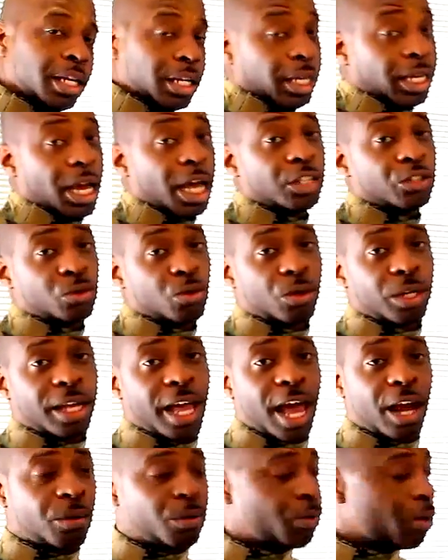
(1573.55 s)
and the gun sort of
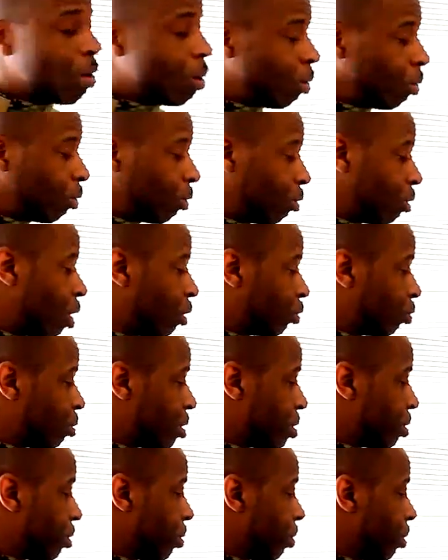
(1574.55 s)
kind of grows
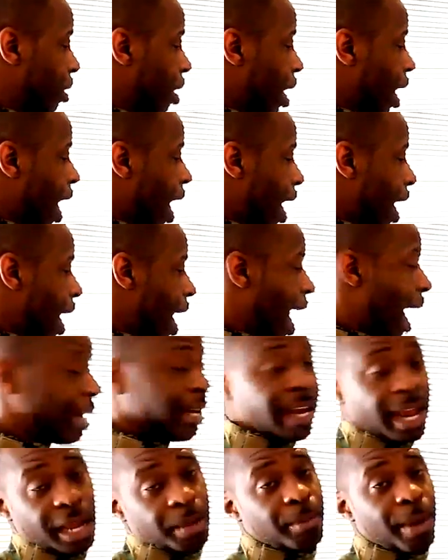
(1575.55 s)
with you.
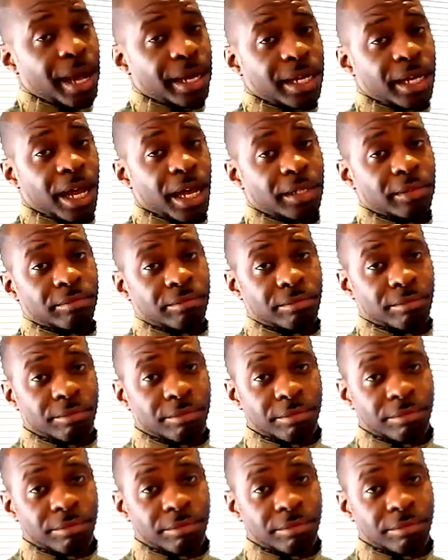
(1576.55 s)
I named my gun.